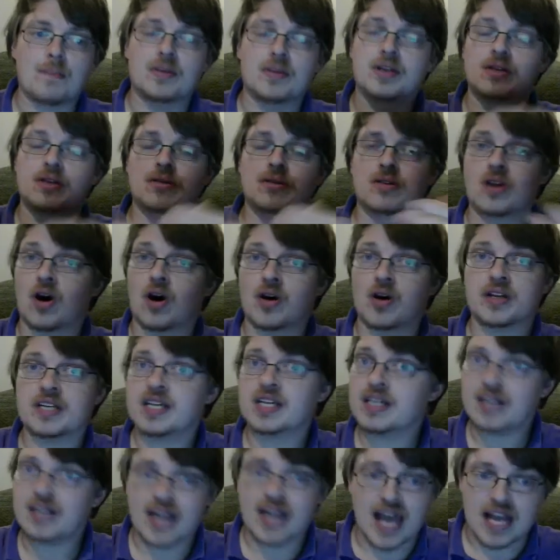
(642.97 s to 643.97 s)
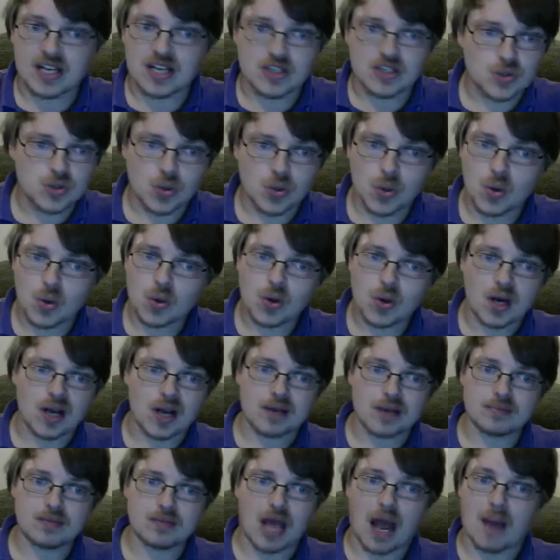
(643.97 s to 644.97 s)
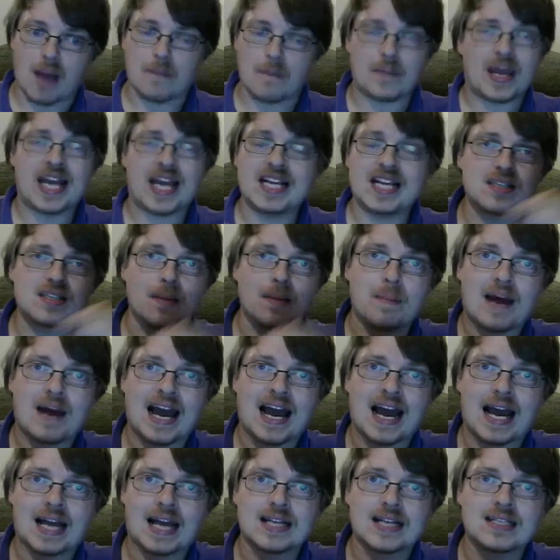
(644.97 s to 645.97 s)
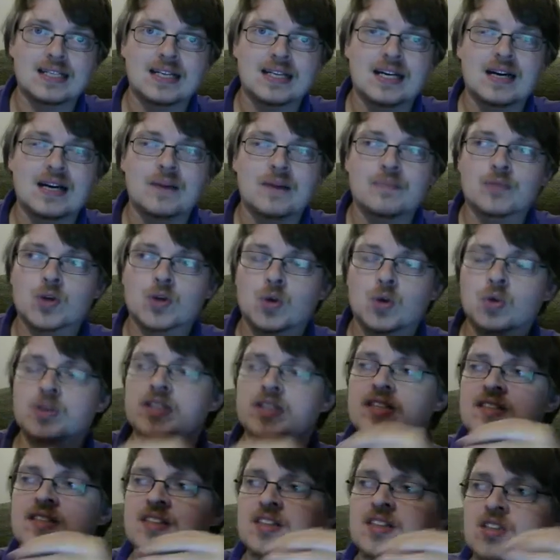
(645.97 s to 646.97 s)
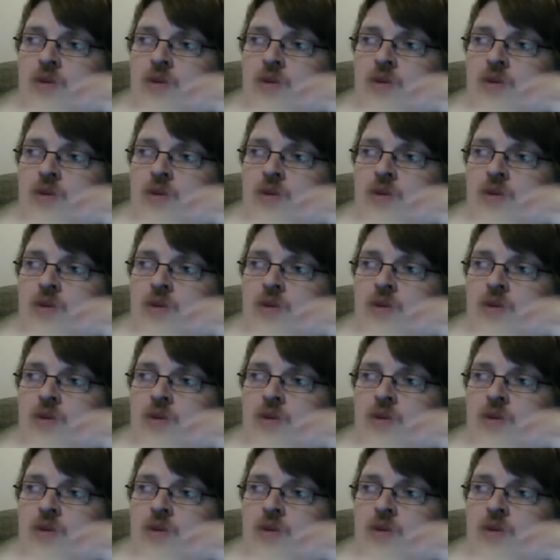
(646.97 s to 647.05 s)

Narnia, Elidor, Peter Pan. All of these things are